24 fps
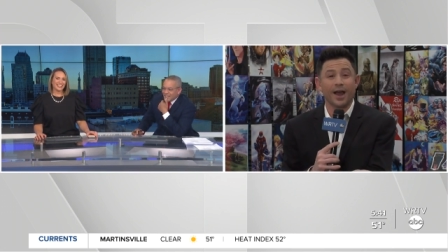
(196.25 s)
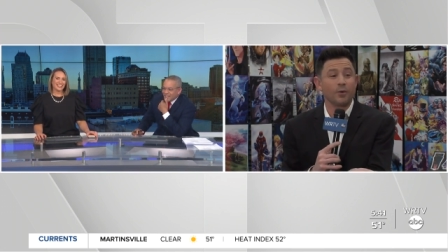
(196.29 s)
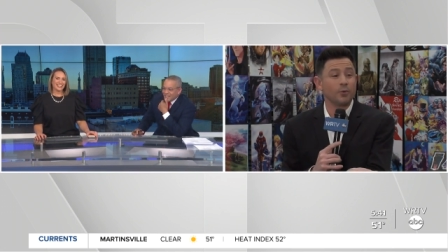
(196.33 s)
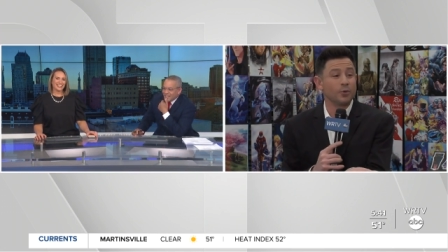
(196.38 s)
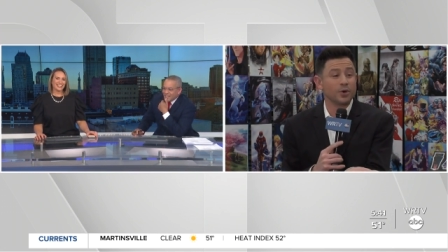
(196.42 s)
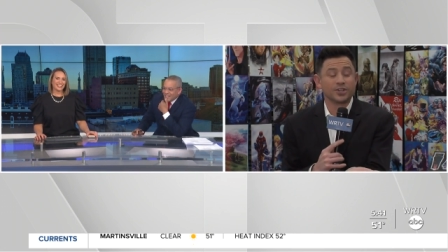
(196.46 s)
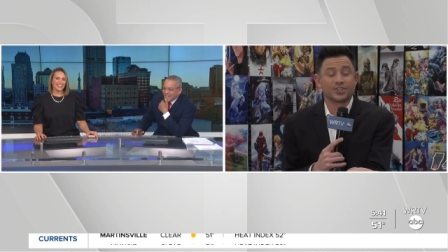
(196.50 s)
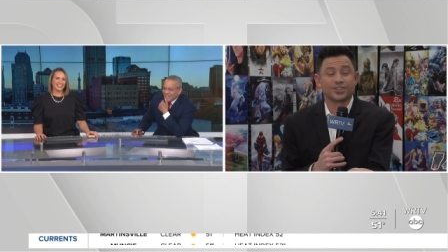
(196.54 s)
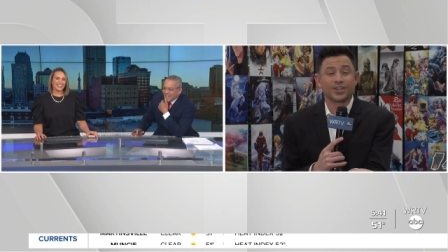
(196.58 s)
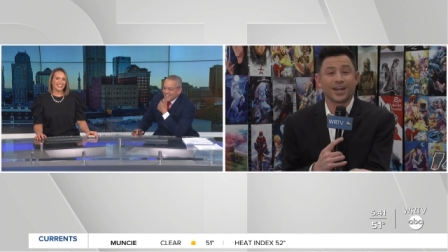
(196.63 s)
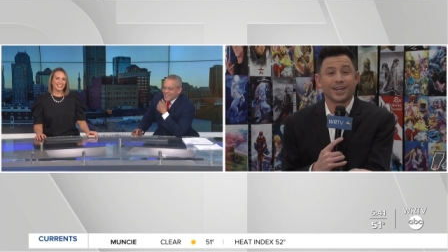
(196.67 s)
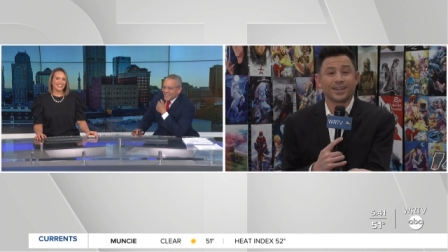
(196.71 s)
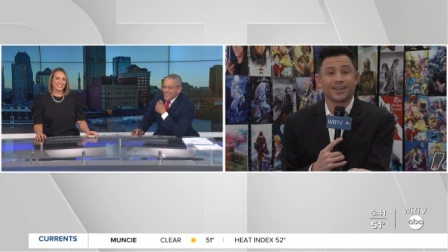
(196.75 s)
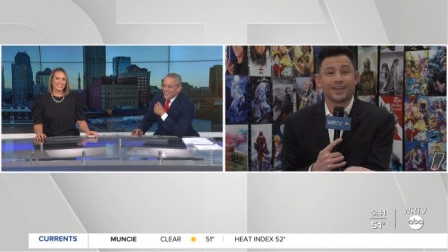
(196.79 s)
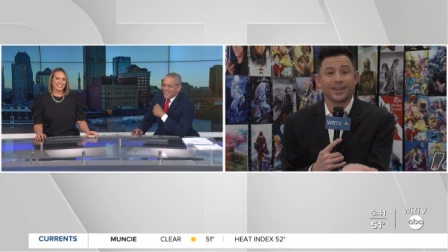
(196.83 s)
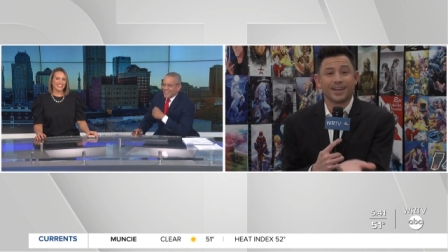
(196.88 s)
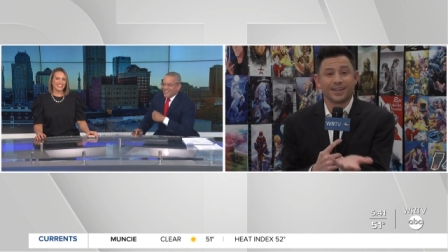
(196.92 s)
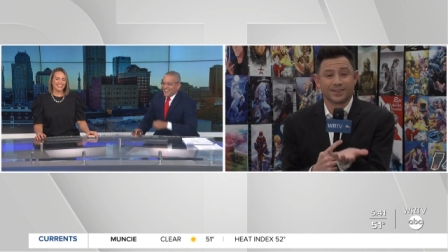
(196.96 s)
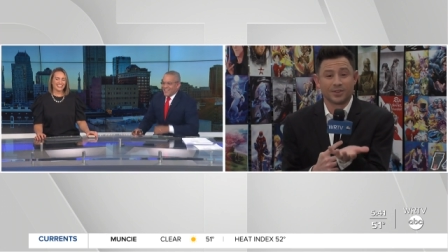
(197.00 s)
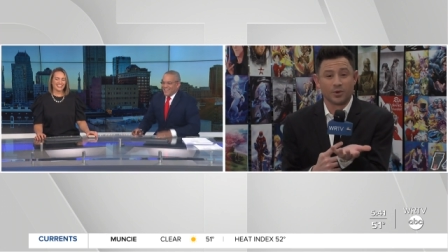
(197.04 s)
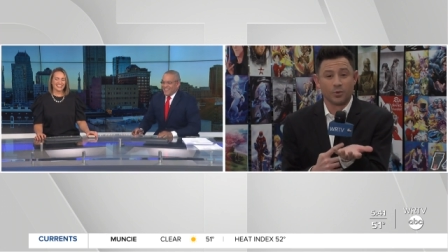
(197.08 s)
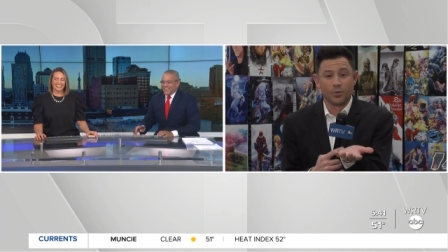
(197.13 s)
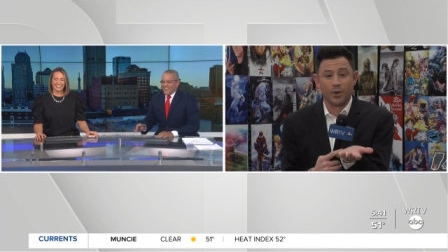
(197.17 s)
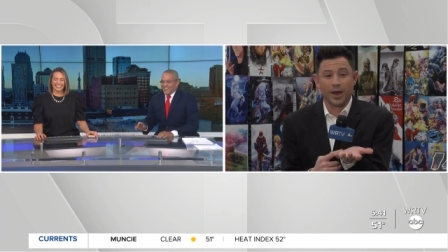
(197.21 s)
I wish I can
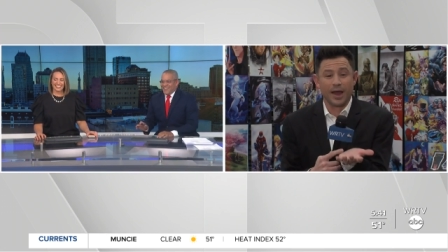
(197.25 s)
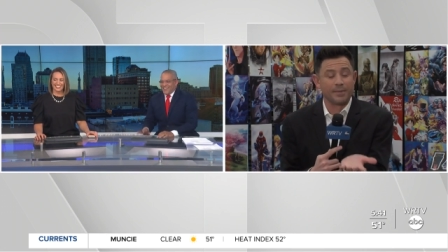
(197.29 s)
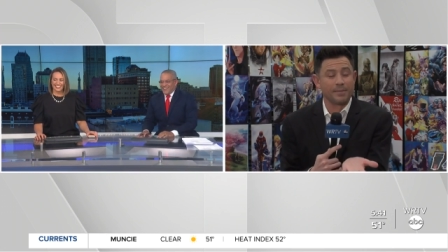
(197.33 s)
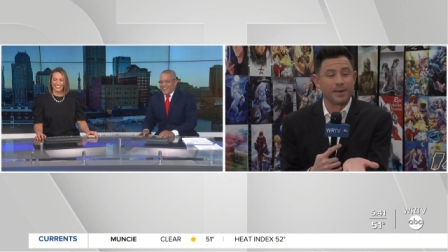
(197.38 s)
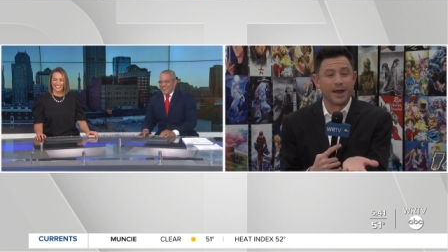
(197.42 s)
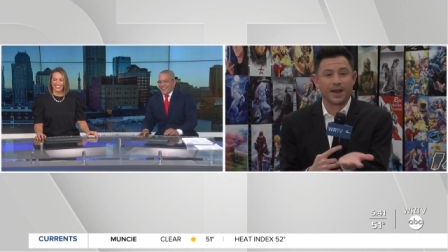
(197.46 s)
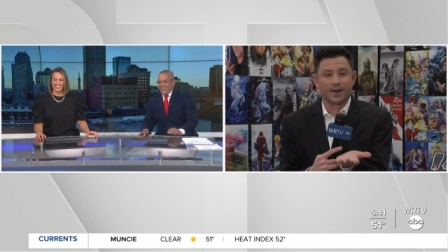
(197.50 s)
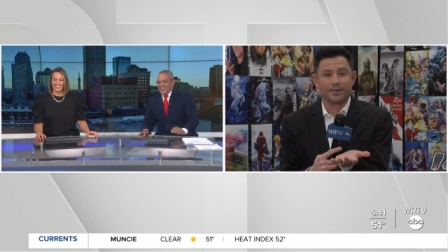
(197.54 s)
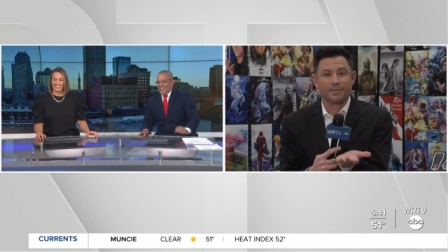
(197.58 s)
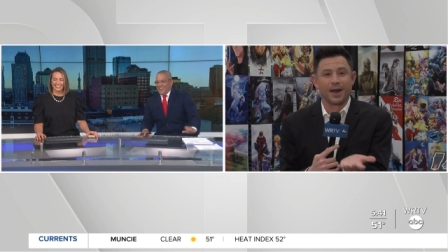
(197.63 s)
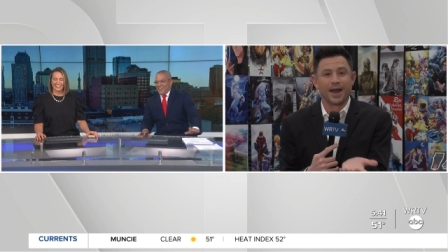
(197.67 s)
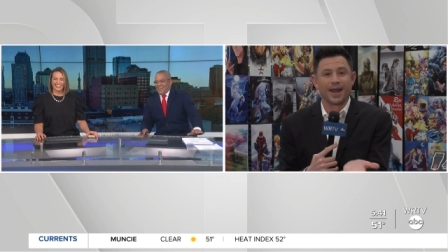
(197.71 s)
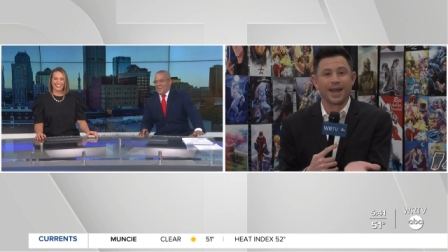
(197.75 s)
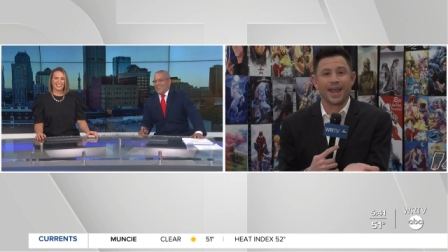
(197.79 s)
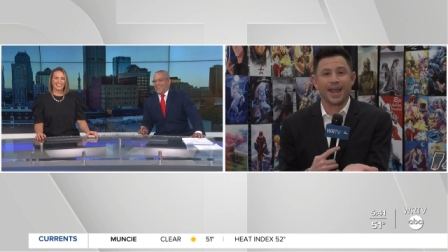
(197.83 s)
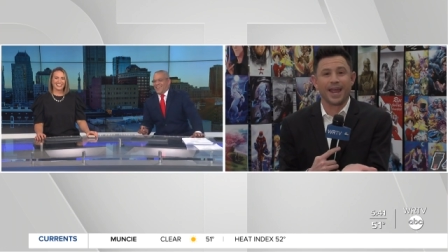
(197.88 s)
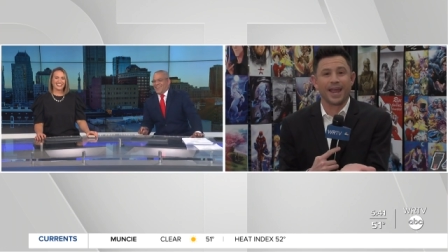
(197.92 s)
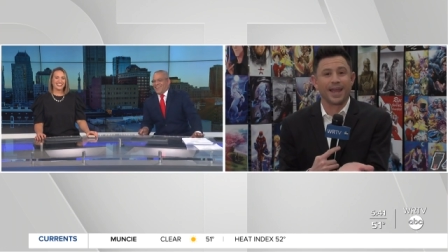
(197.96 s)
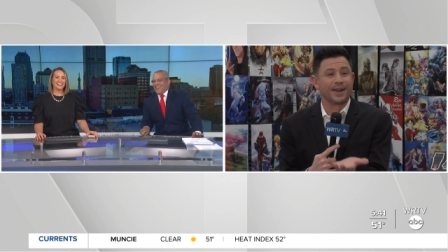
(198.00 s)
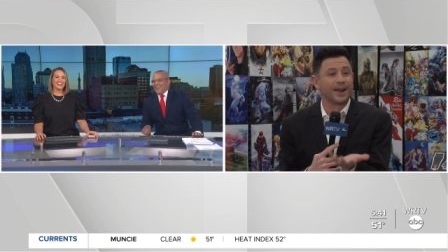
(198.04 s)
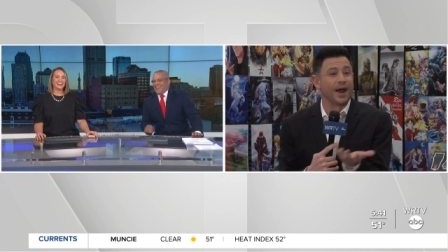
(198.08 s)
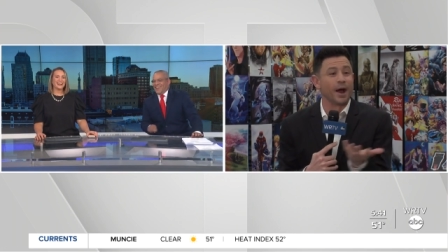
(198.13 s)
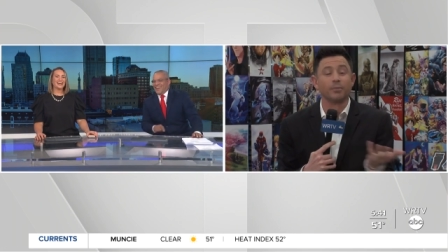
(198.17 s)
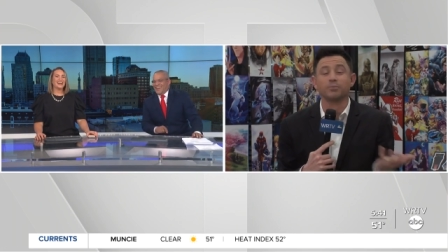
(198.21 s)
get the web out of my
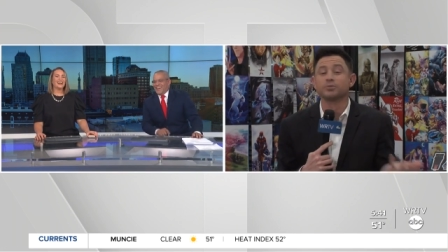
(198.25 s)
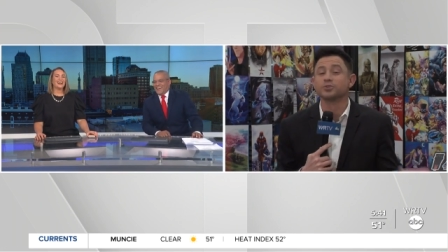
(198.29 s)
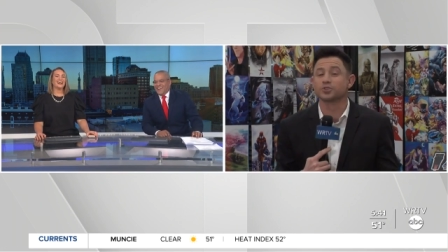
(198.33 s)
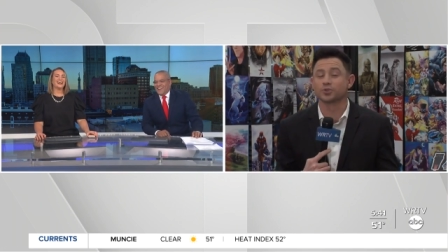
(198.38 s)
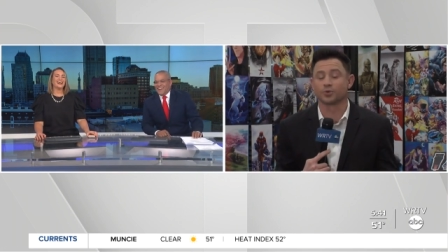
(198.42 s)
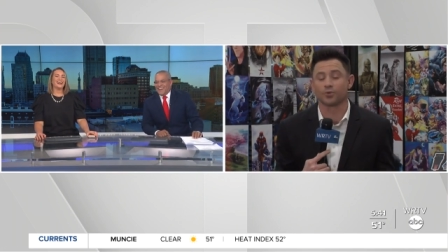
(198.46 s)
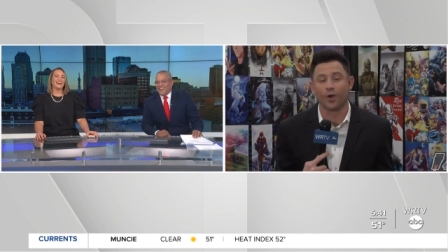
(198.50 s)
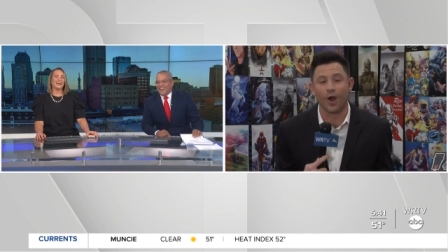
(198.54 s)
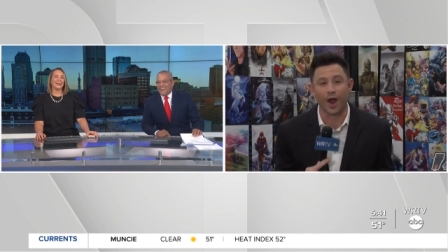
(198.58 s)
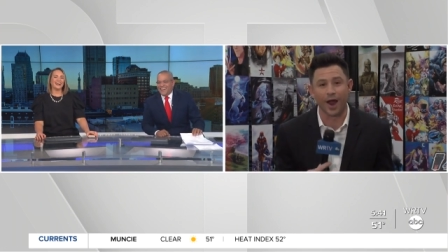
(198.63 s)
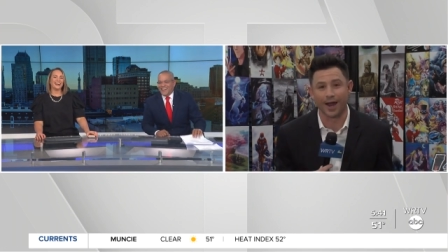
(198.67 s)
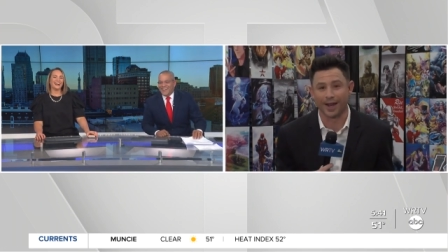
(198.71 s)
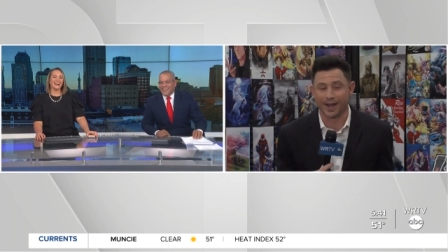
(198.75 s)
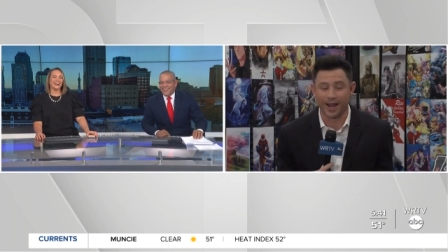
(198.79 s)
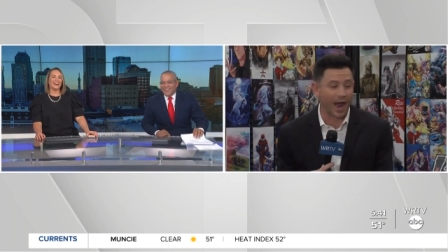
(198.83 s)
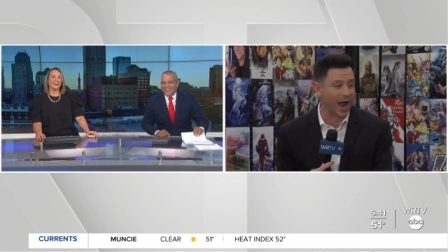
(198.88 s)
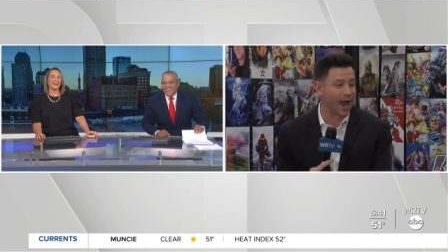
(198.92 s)
hand. I'm trying.